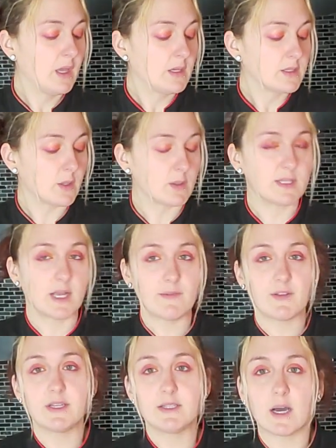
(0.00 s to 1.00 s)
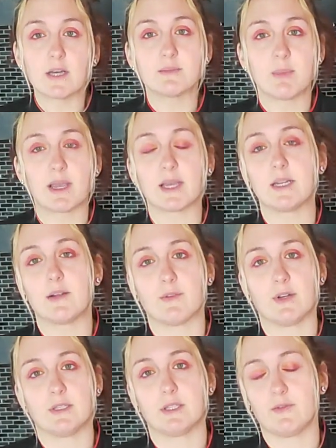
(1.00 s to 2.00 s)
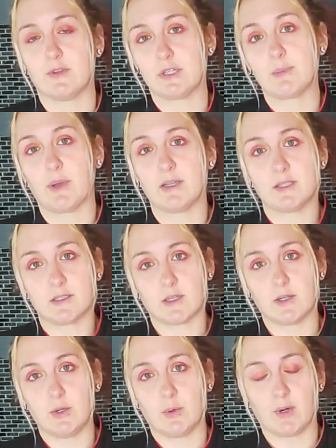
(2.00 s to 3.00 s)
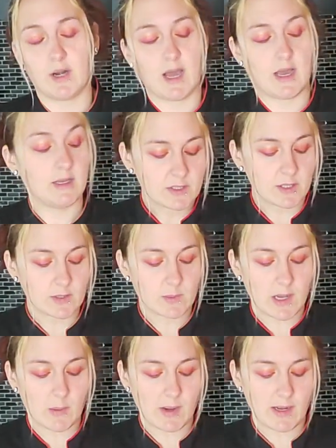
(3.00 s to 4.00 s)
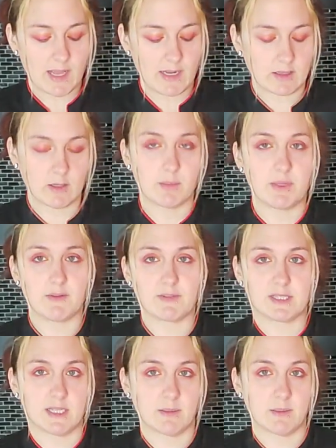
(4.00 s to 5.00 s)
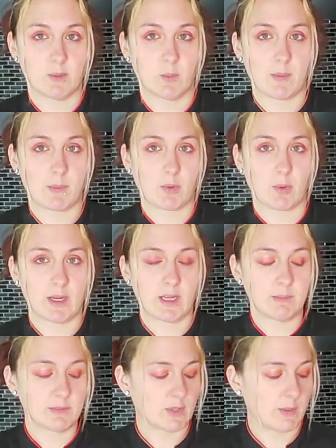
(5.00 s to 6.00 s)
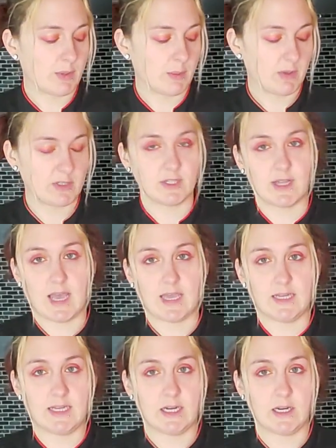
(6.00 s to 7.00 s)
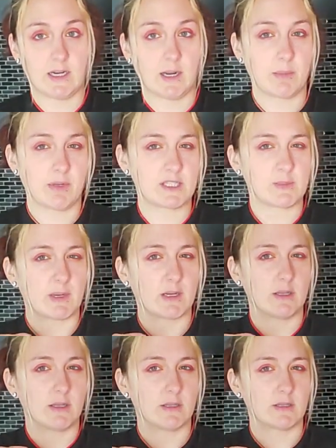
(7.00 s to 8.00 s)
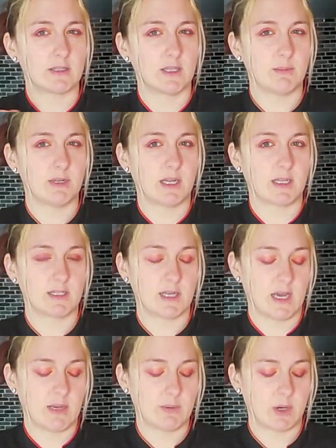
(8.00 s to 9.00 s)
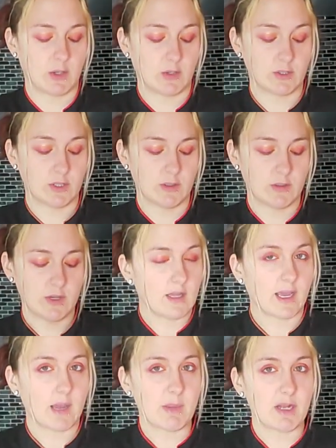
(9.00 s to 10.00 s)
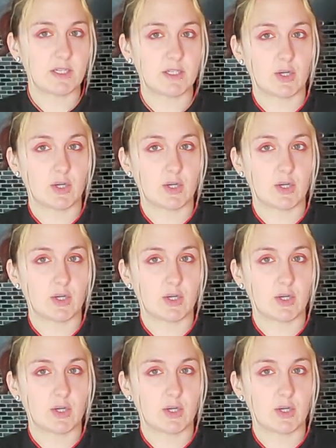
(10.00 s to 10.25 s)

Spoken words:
So it definitely does make a difference if your spices are new or not. So that's why I want to add a little bit of cinnamon whipped cream. So I put a bunch of that in here, and I'm going to sprinkle a little cinnamon on top also. Like I mentioned